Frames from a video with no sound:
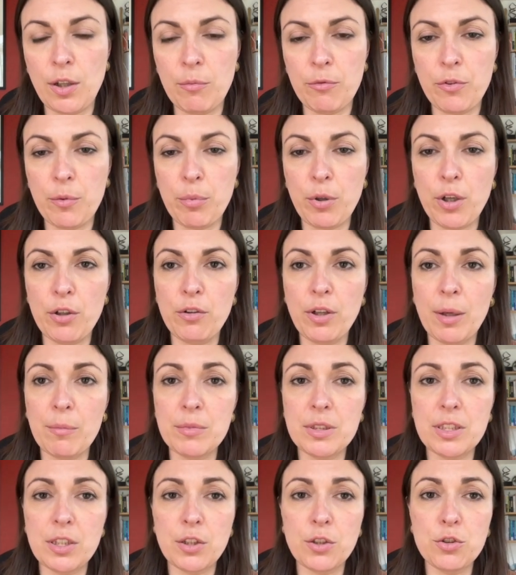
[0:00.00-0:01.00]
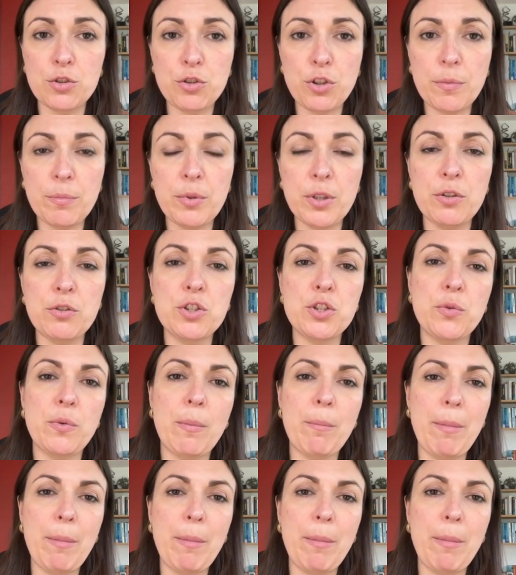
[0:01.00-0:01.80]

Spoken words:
for programmes to contribute to